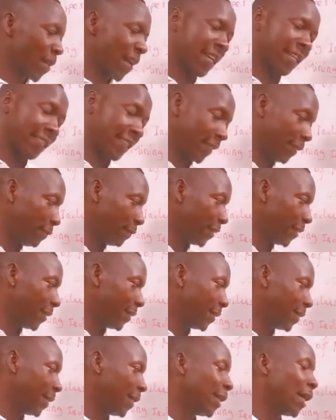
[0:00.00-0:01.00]

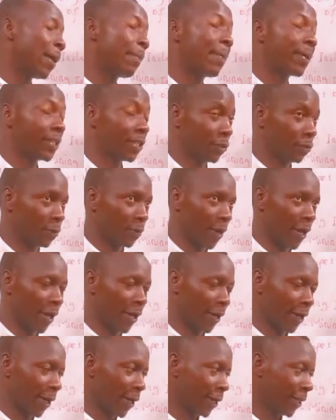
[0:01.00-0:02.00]
activities in a particular
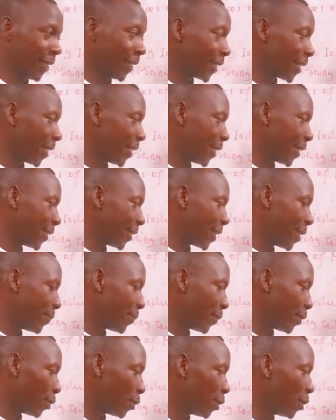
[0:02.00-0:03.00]
area. Take an
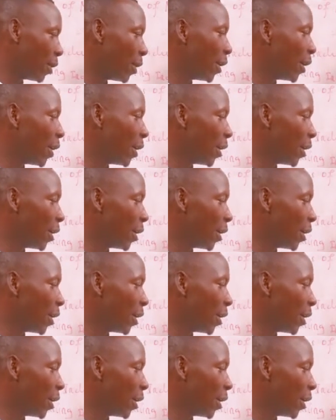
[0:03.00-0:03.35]
example